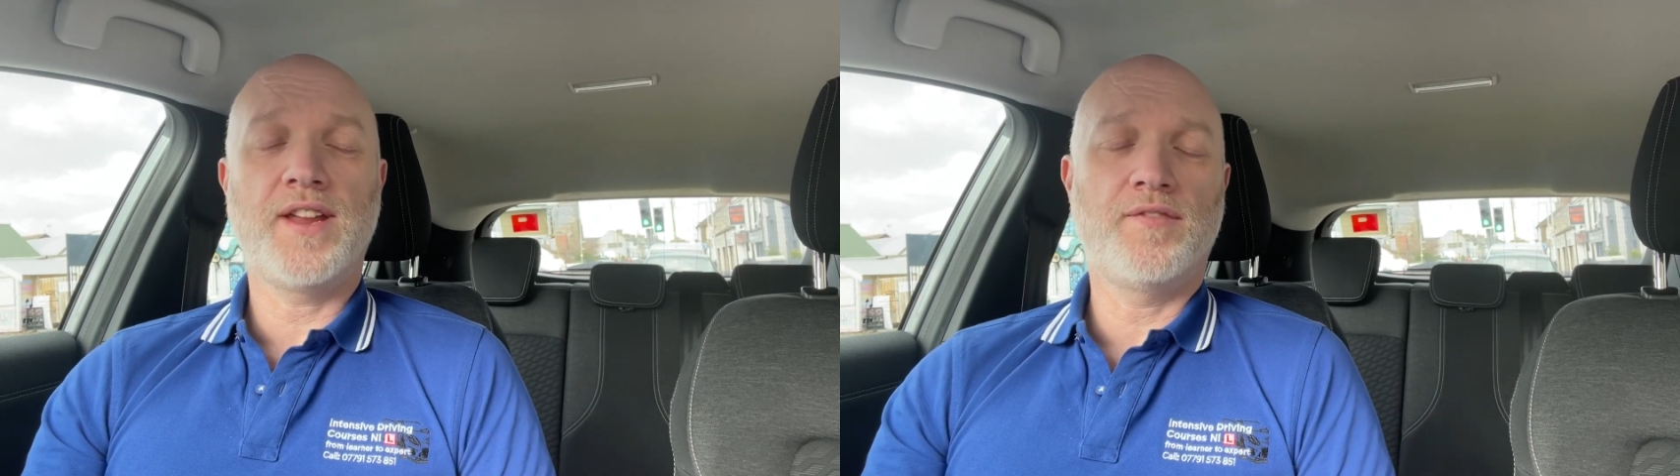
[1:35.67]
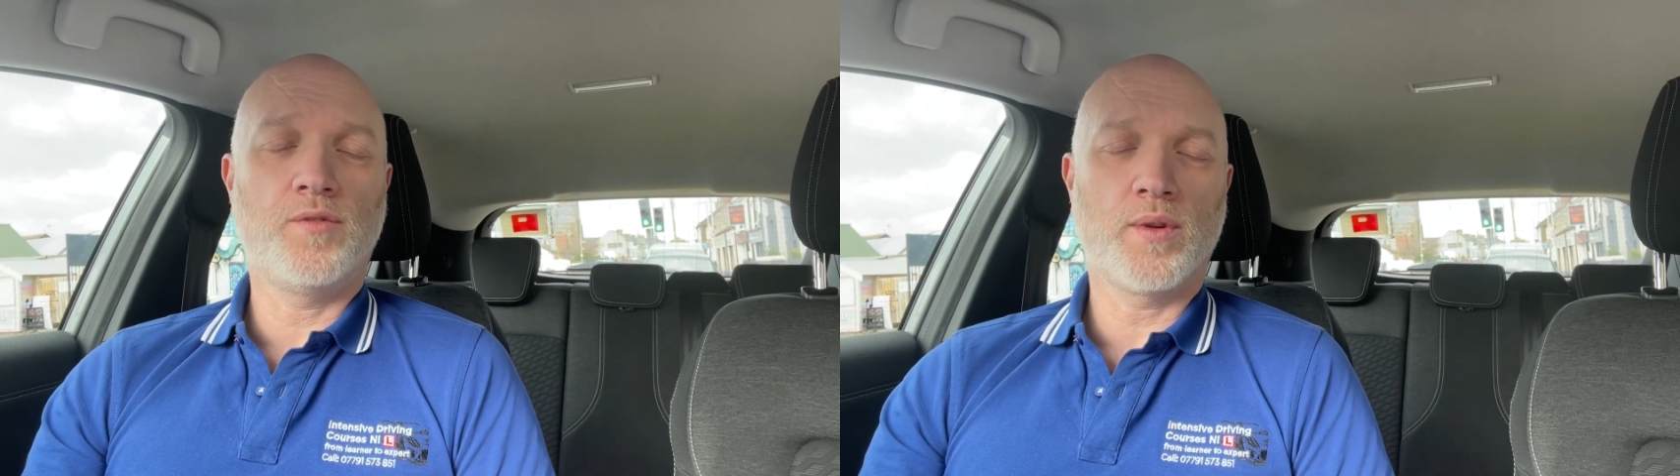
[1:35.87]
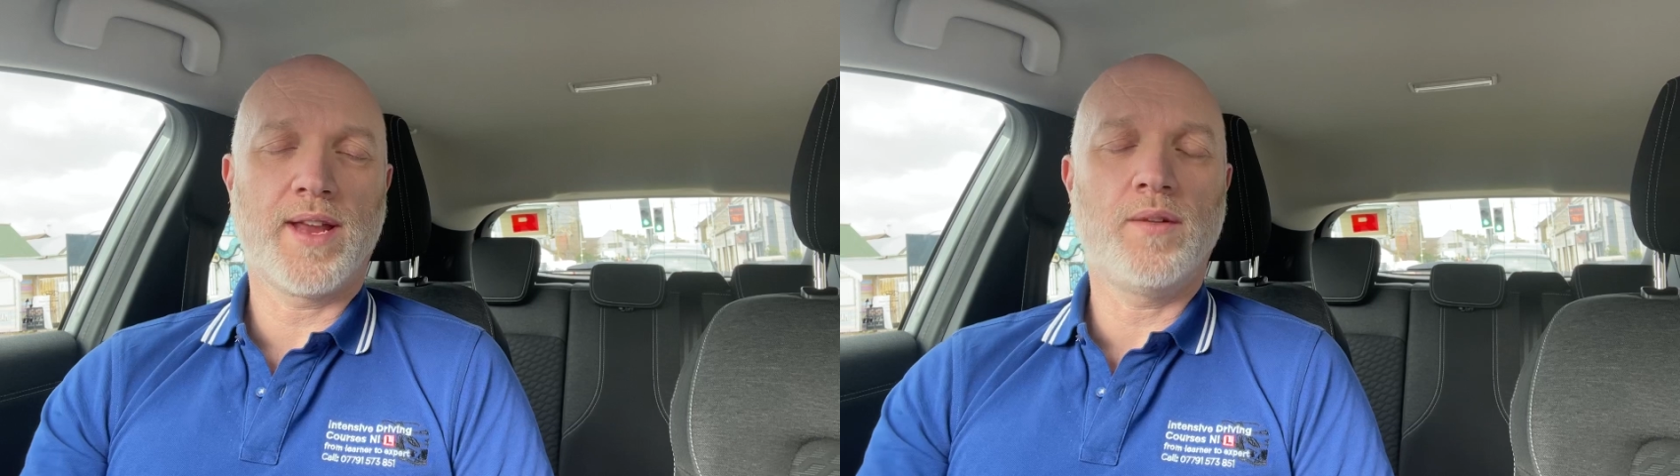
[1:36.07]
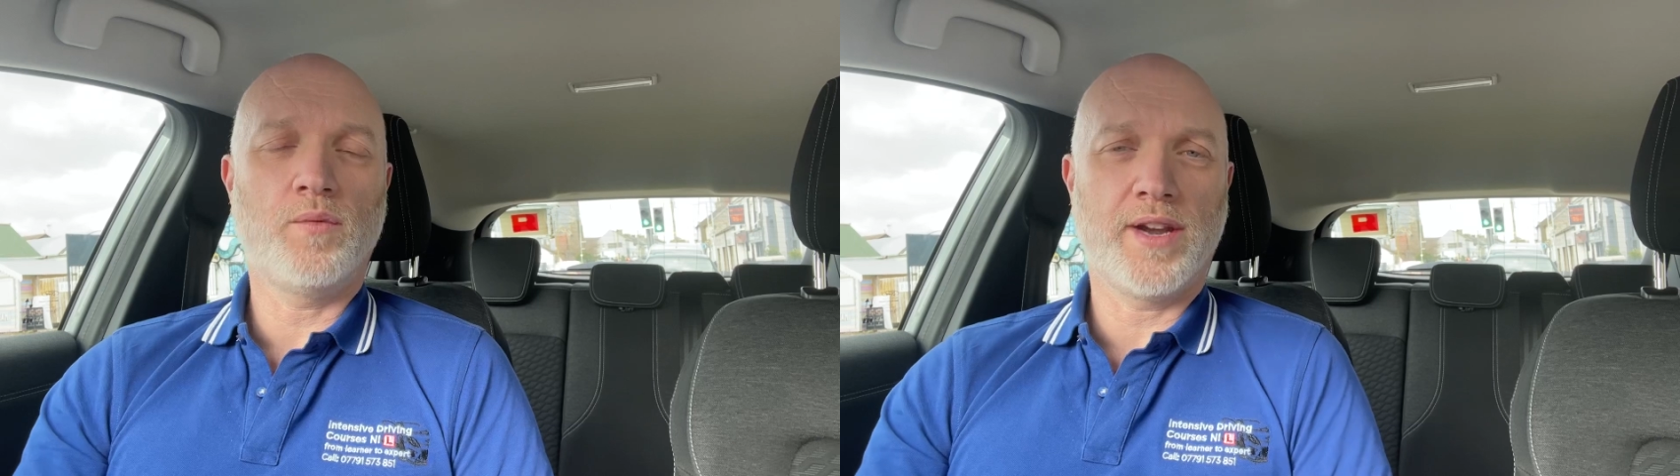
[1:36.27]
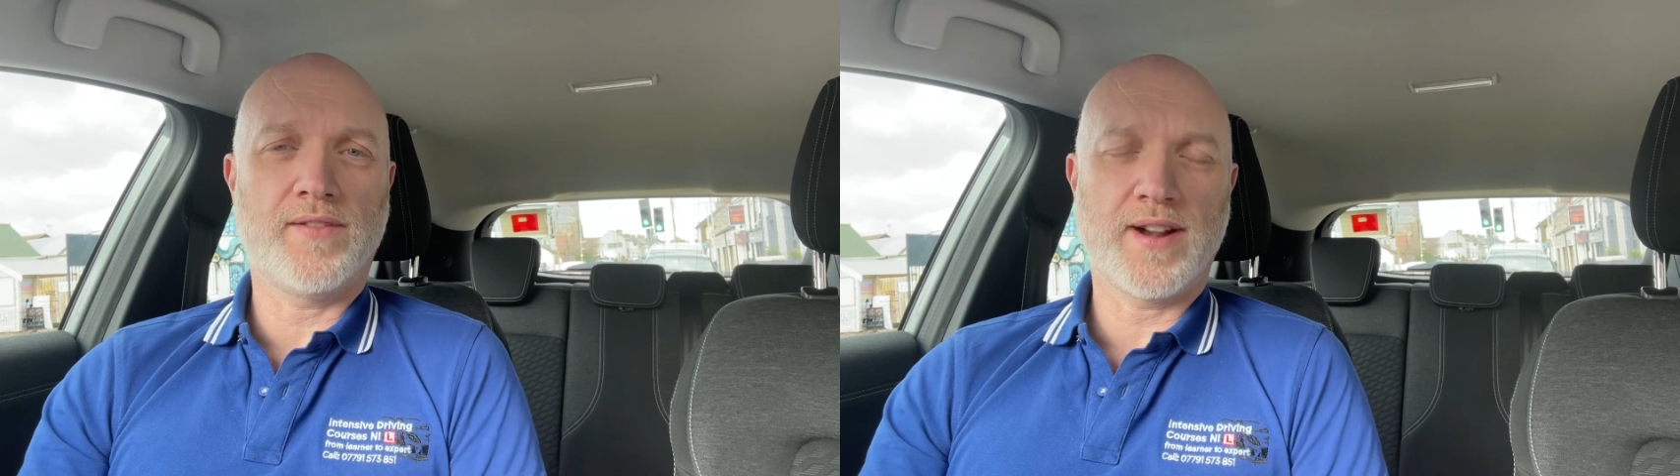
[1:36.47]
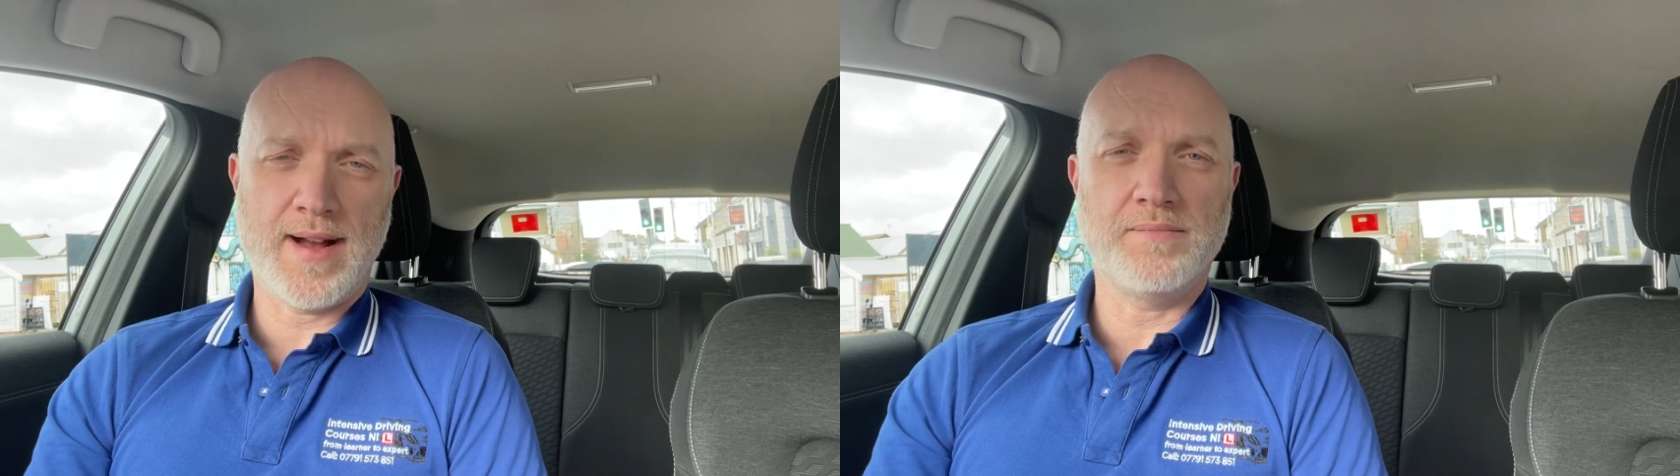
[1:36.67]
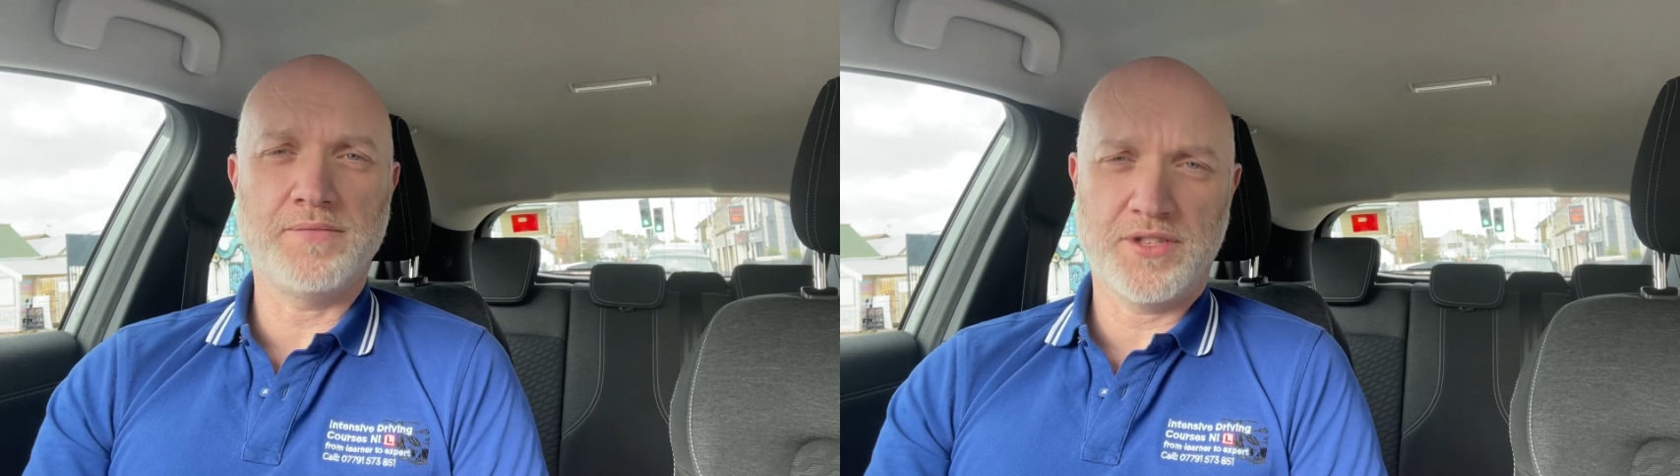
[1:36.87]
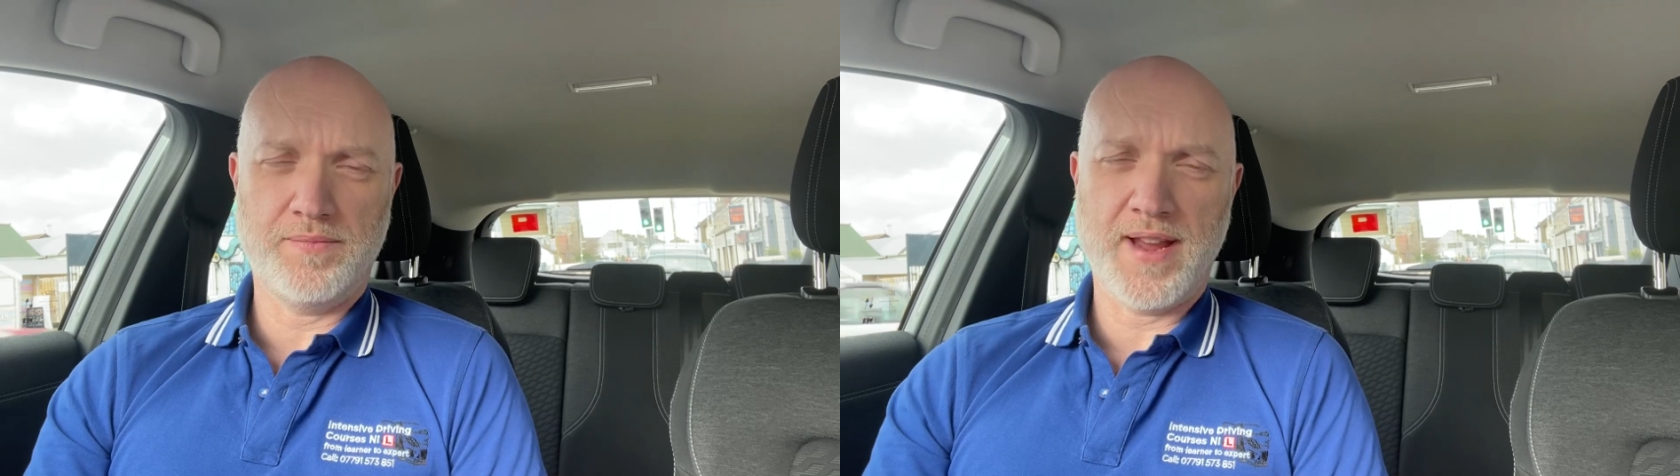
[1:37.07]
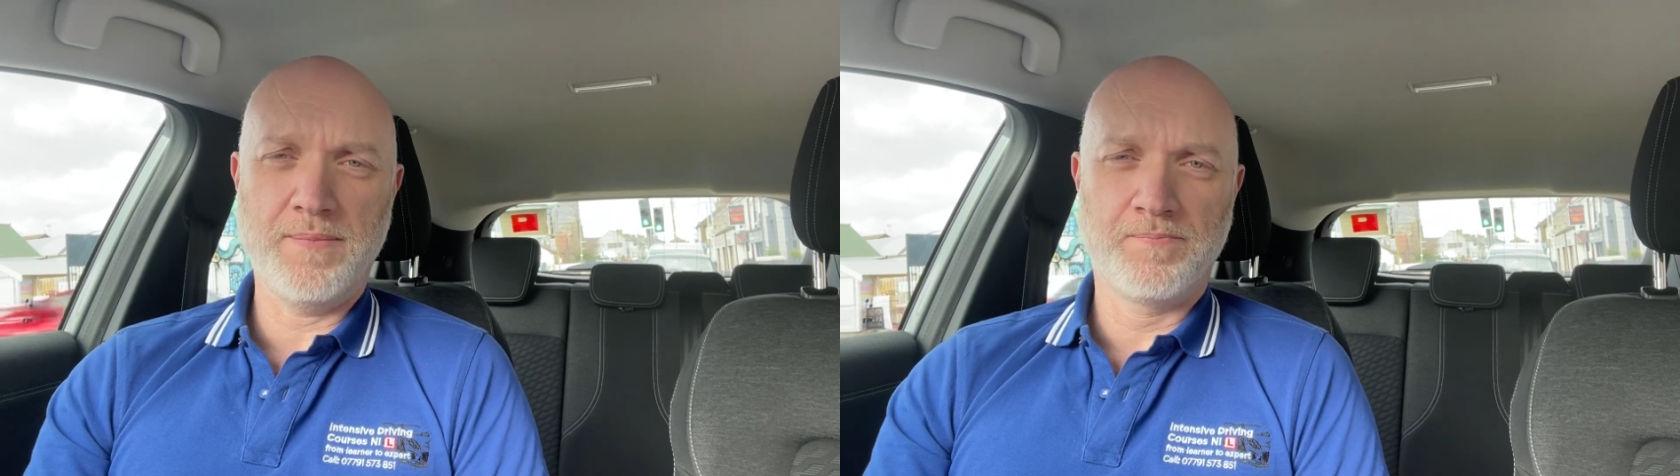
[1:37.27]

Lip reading: 40, whatever it happens to be.